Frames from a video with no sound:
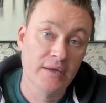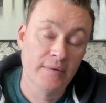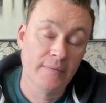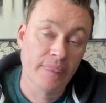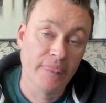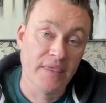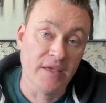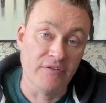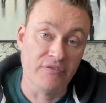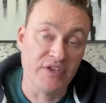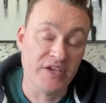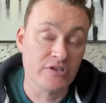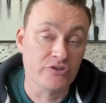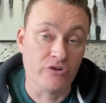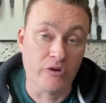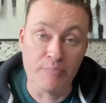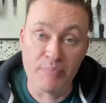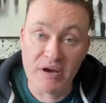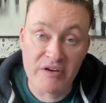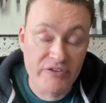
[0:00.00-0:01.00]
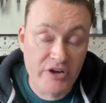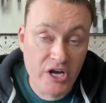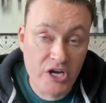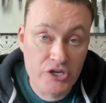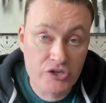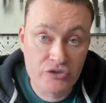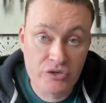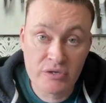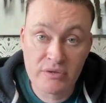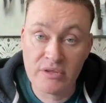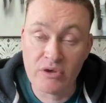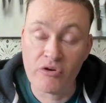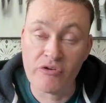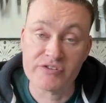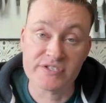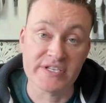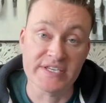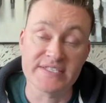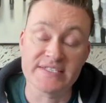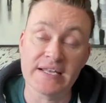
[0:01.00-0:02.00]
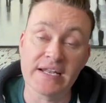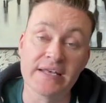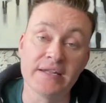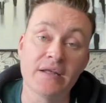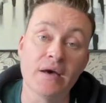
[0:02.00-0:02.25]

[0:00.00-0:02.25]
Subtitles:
if things are above 100, they're obviously selling